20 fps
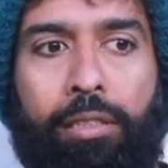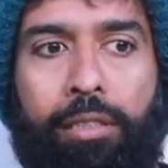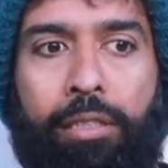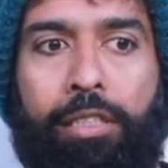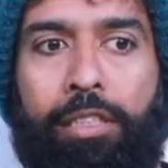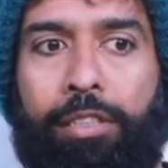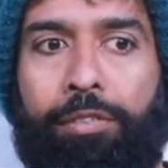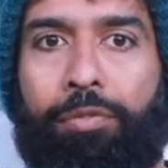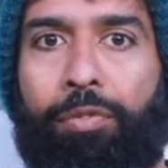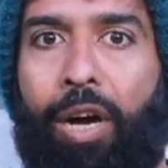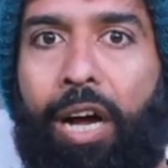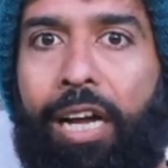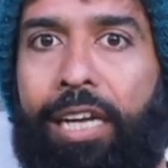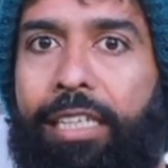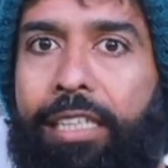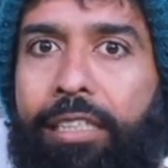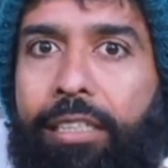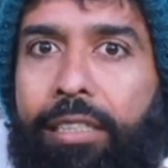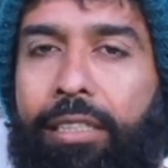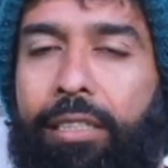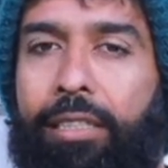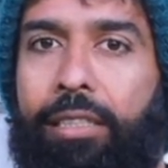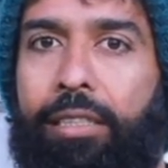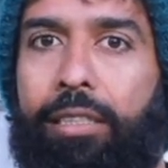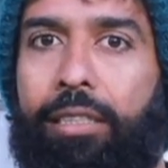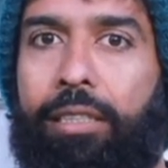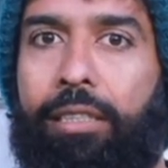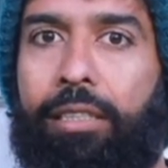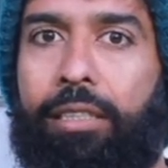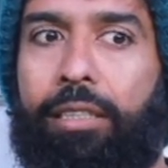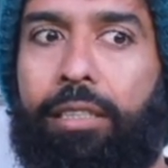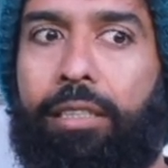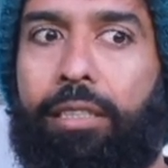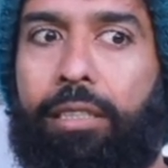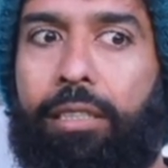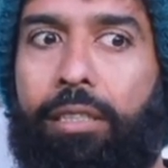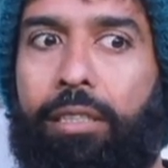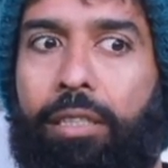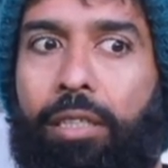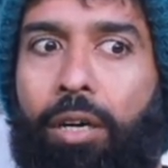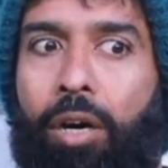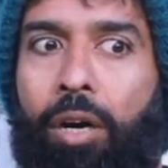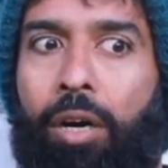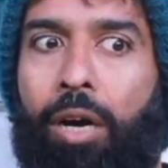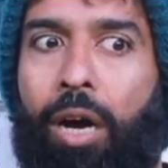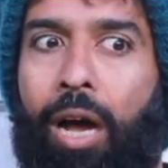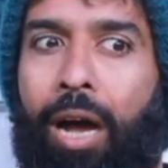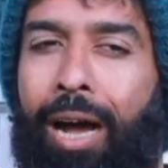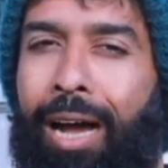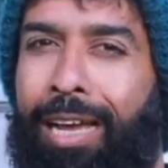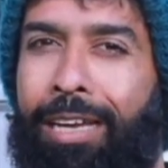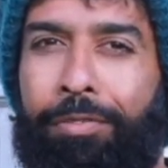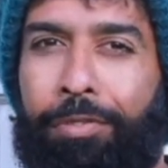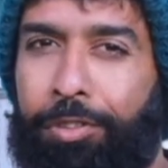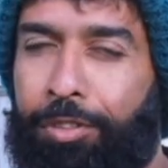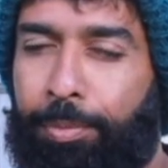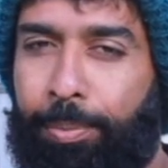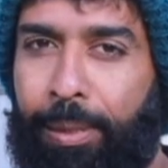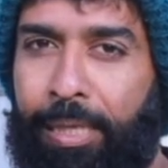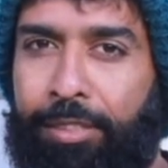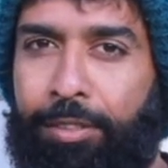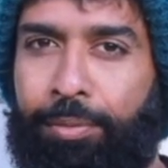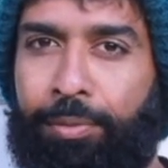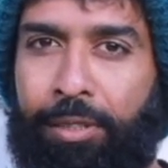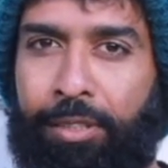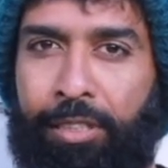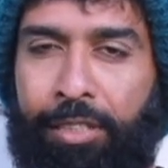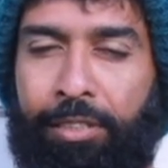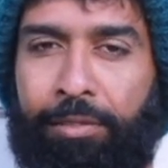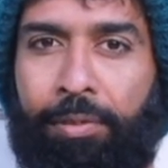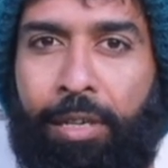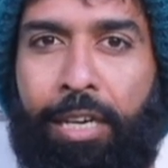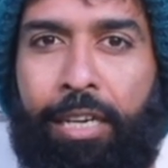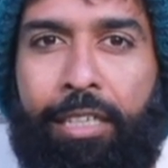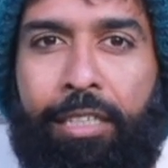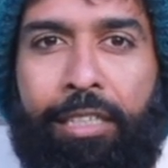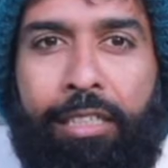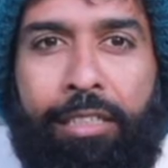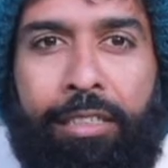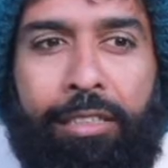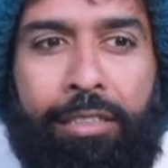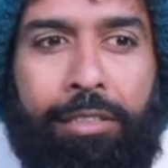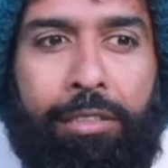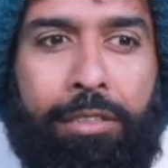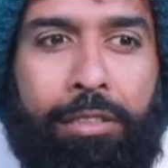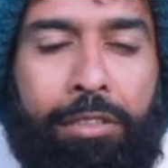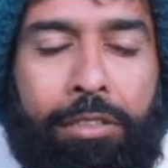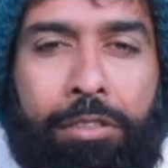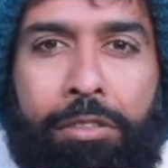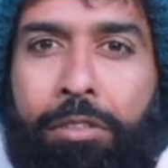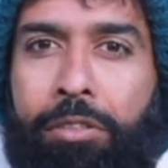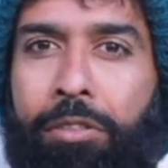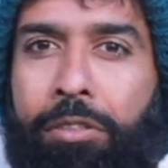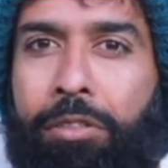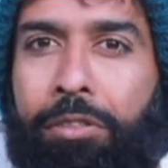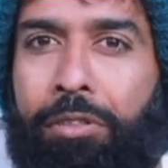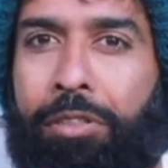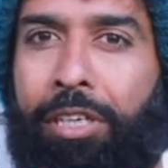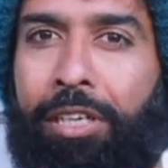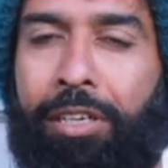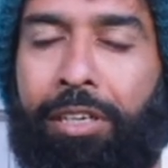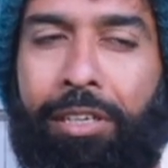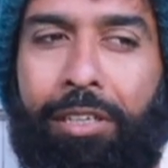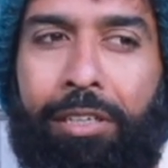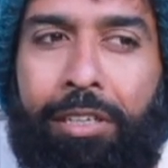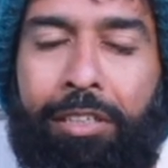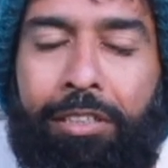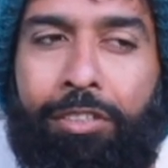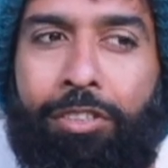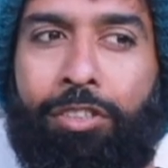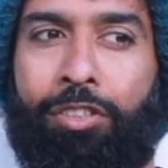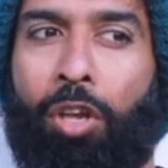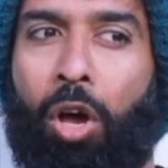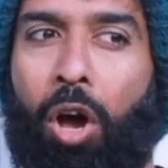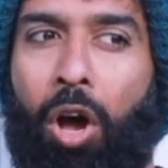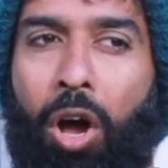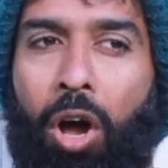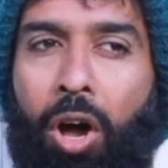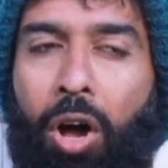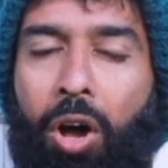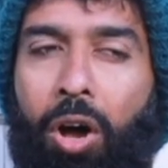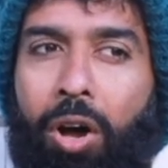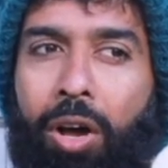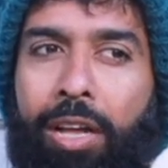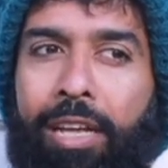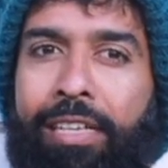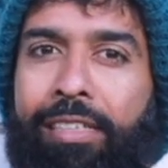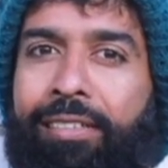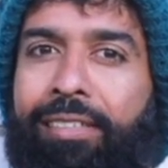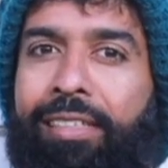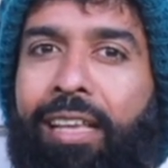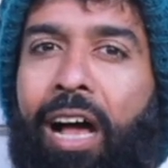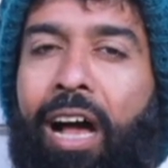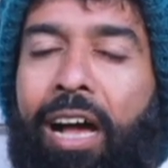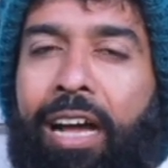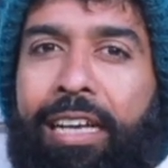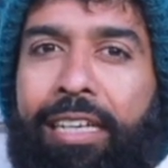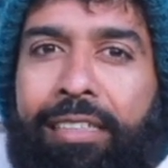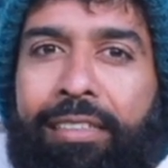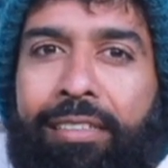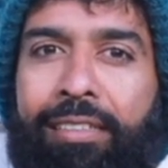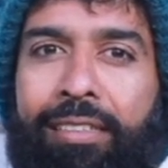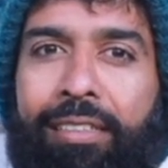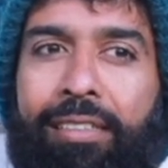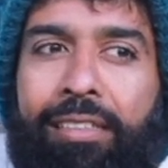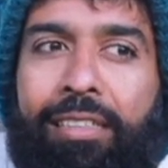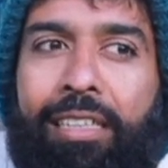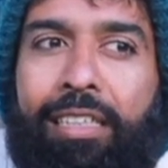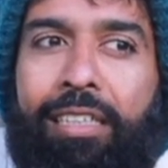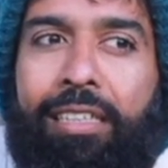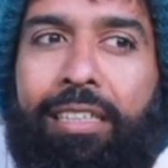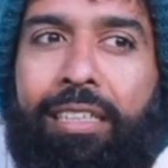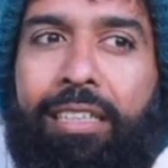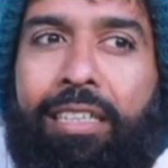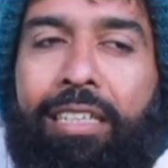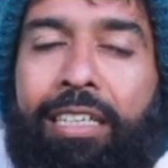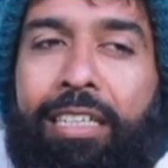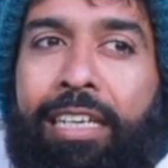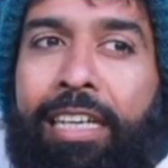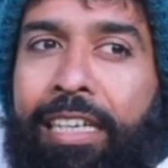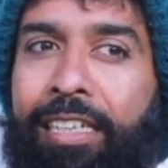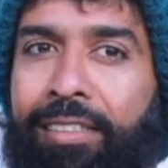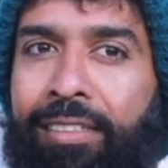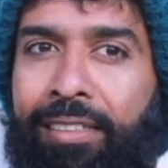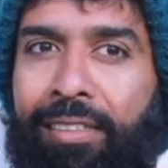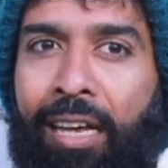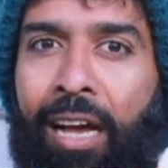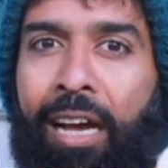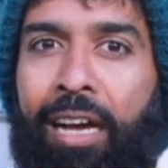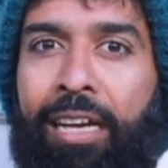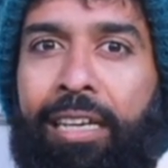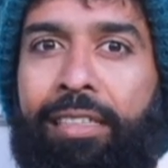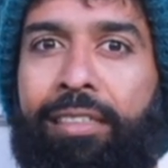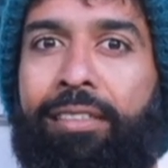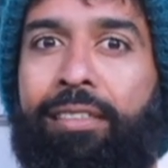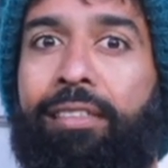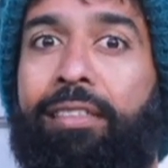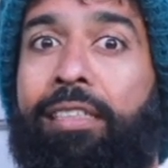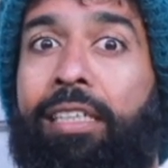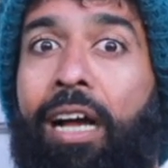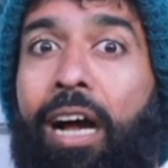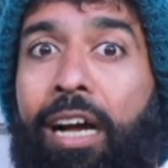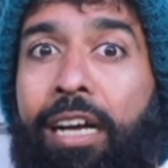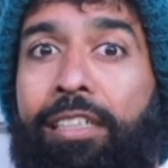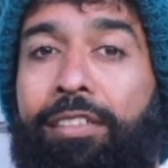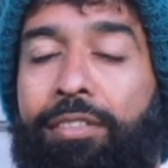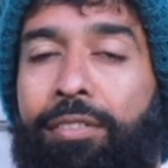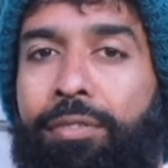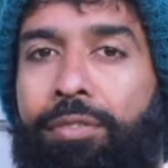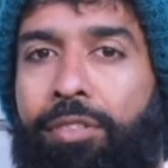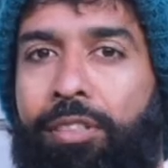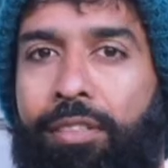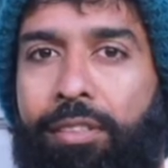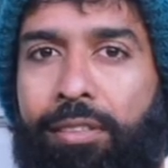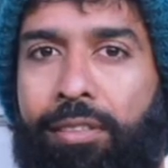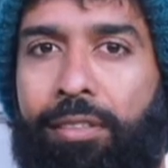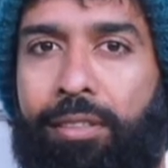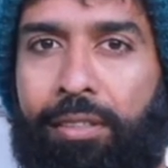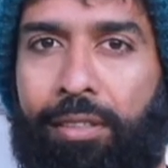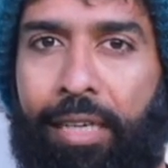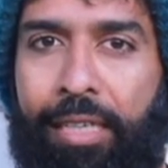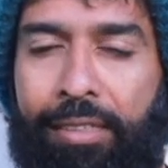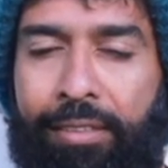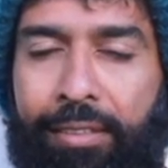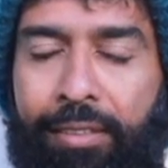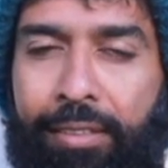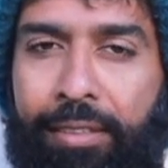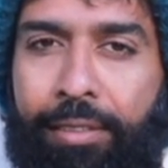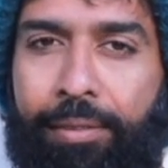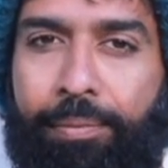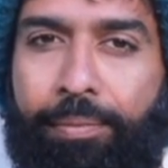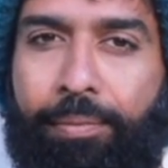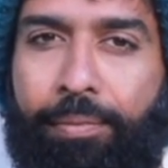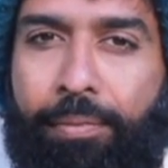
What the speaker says: the divine, or I was blessed with the divine, and saw his eyes, in his eyes, the eyes of Jesus Christ?